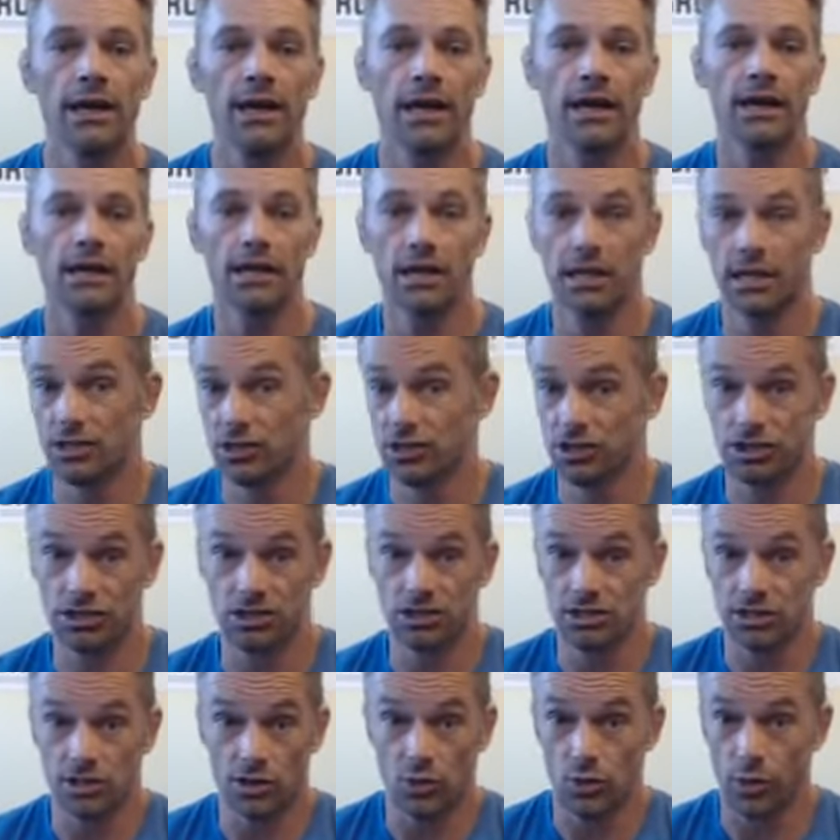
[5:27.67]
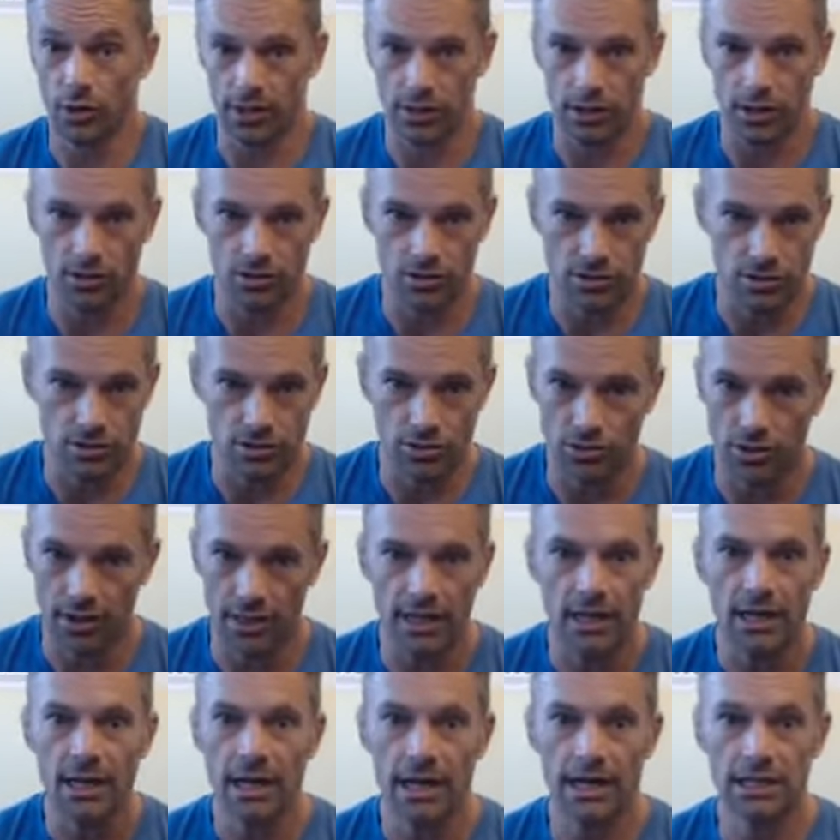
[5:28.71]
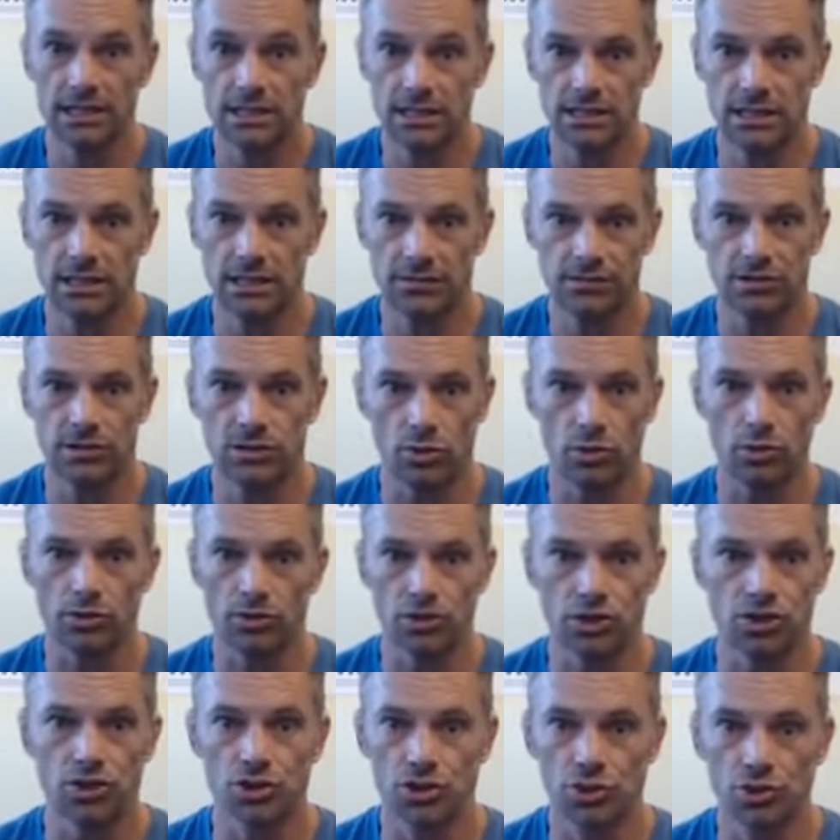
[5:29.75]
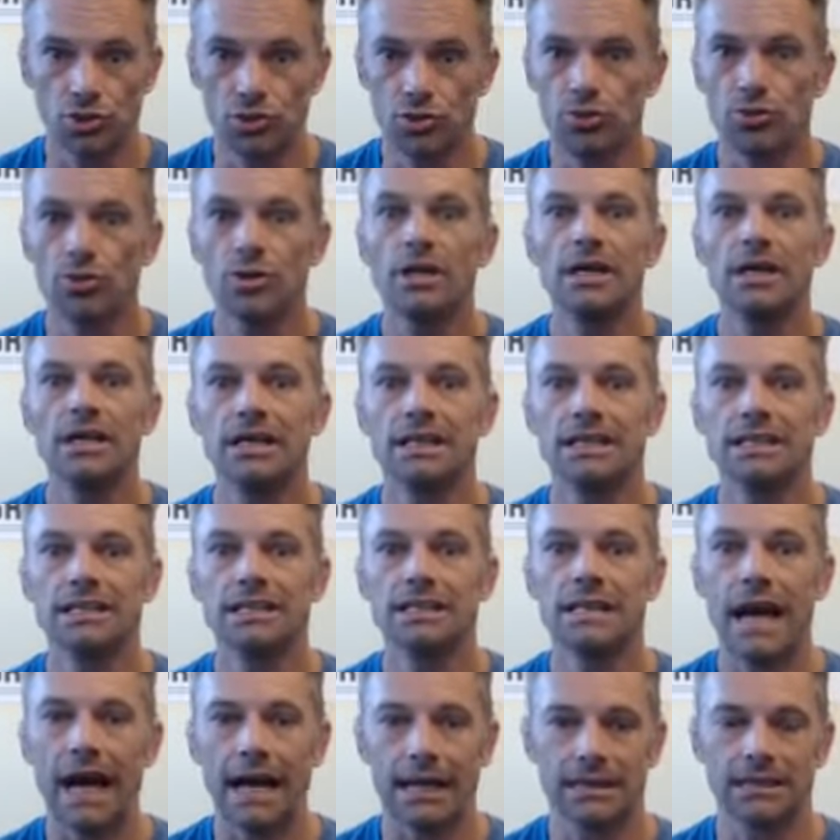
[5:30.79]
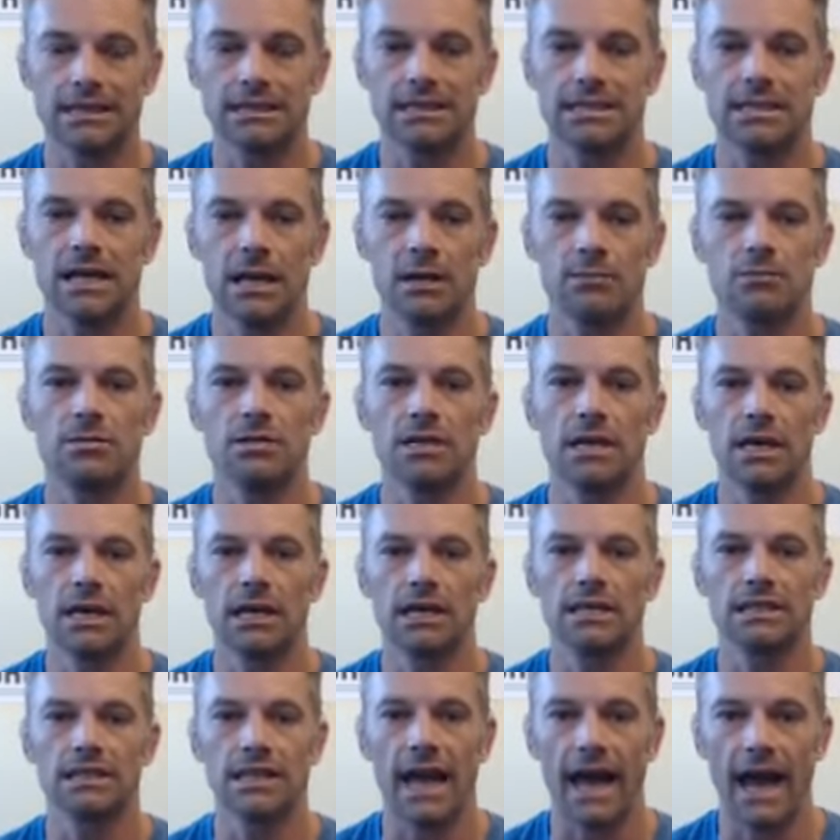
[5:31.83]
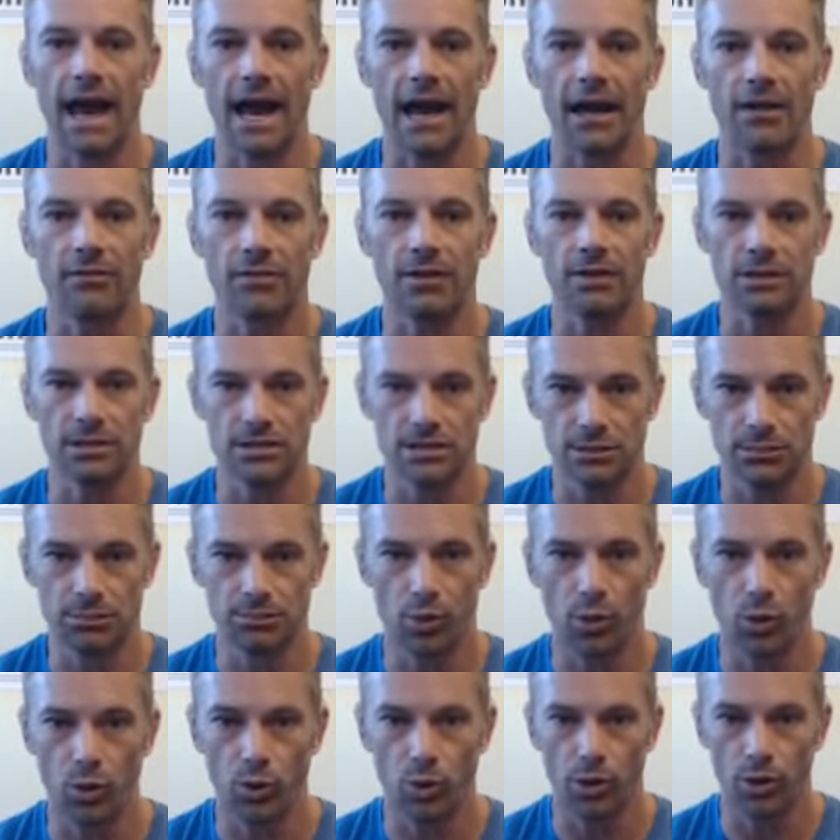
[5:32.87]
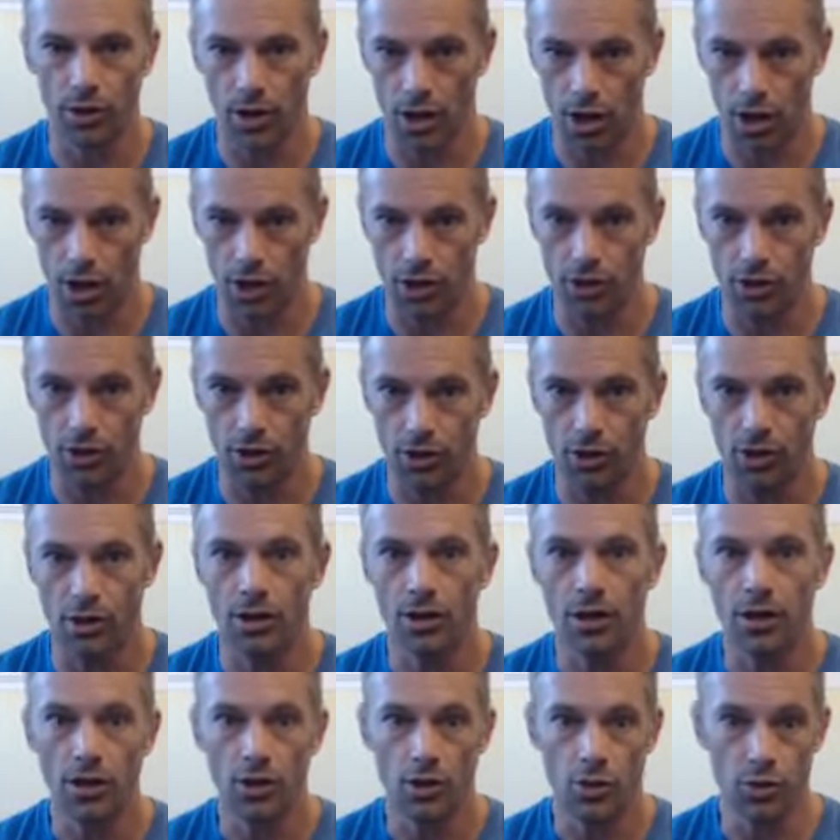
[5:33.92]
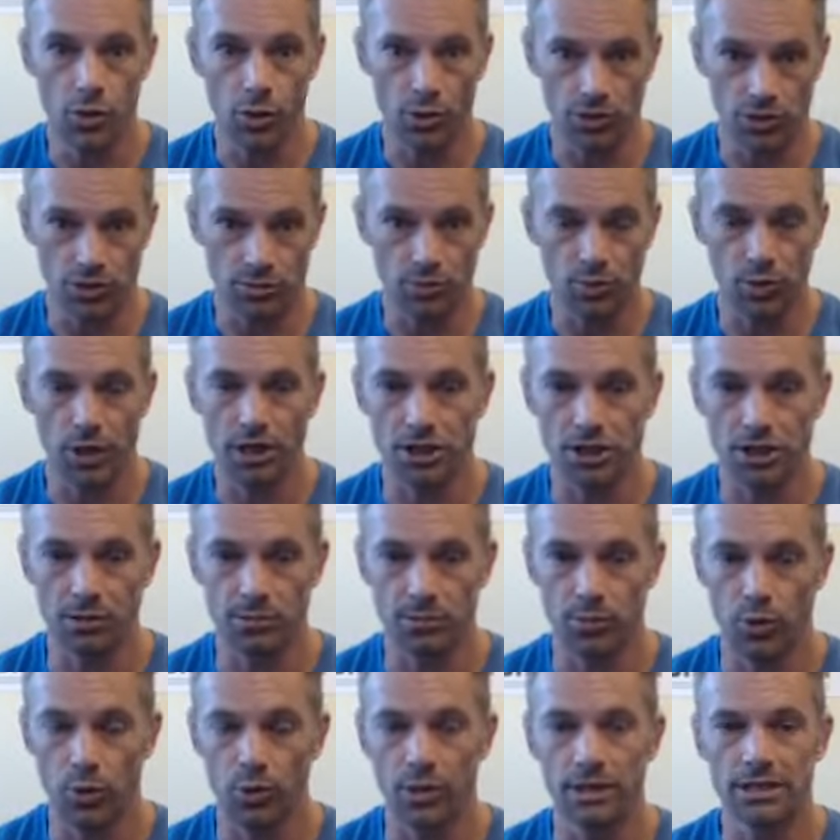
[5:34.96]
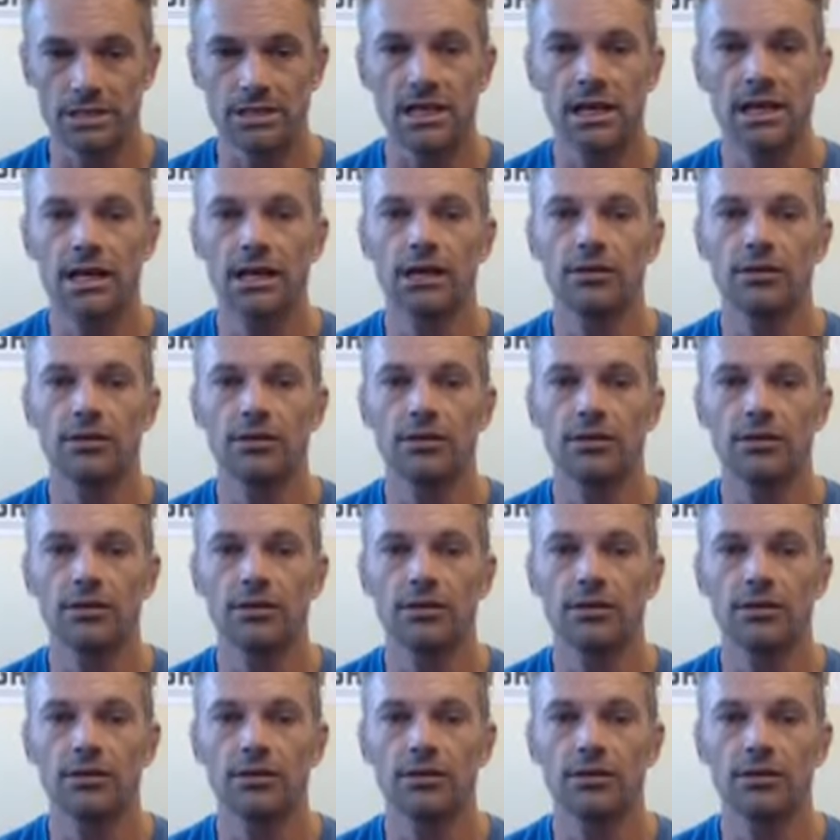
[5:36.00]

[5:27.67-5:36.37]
And just as a quick note too, like a stiff-soled shoe is not the same thing as having support under those pressure points.